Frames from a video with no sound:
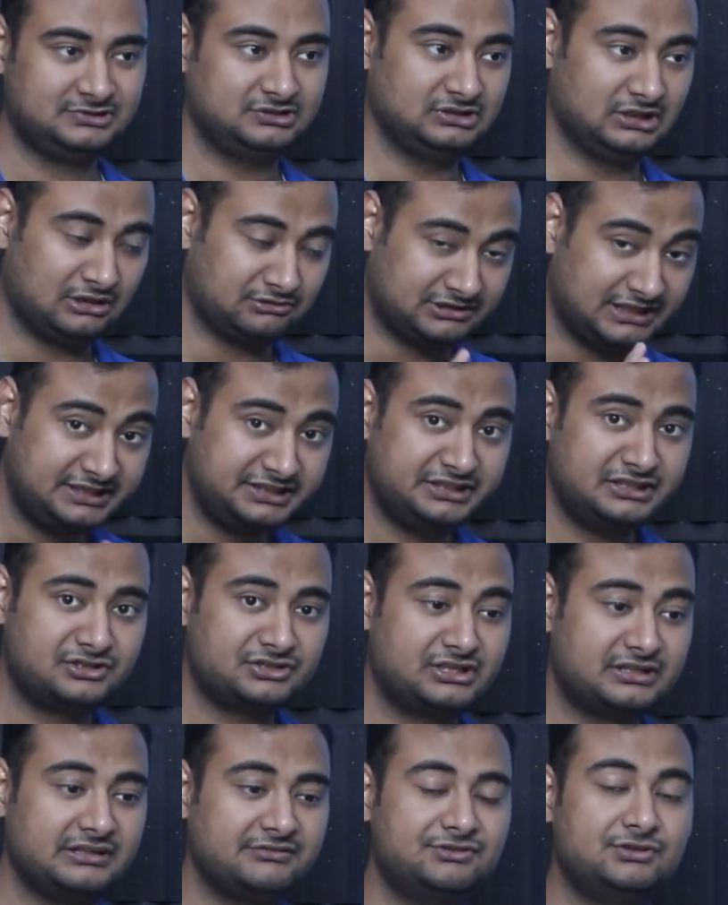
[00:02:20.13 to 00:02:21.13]
So now that
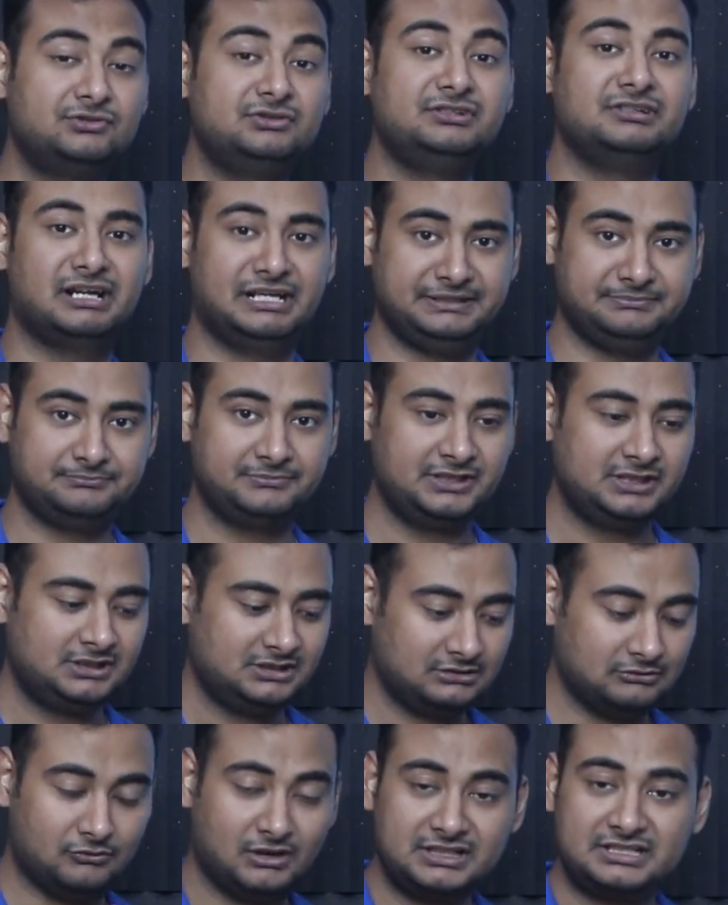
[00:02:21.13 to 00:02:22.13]
inertia gives you time.
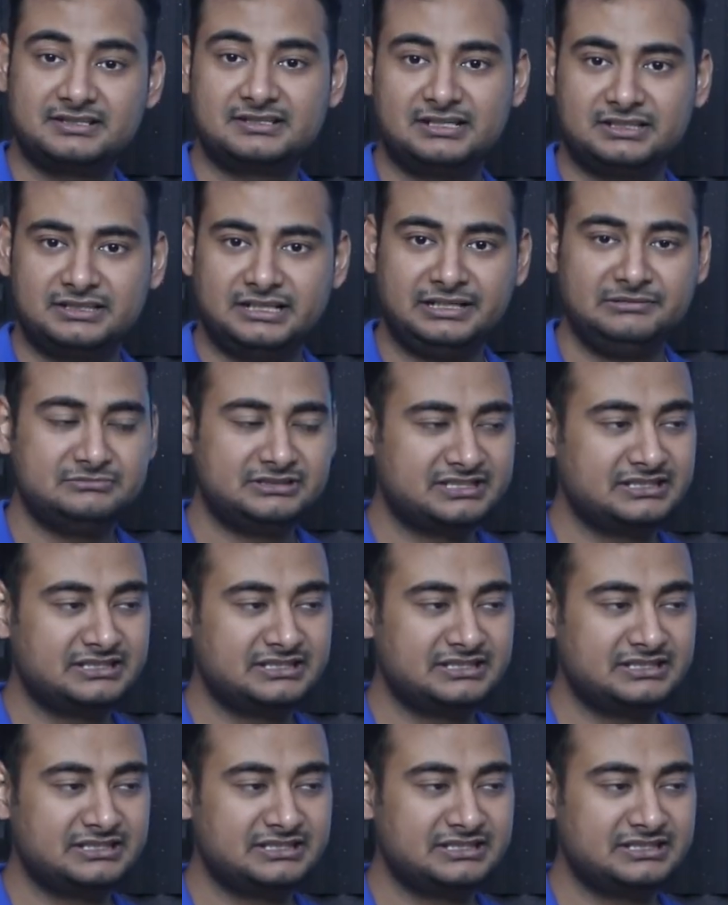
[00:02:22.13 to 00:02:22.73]
What is that time?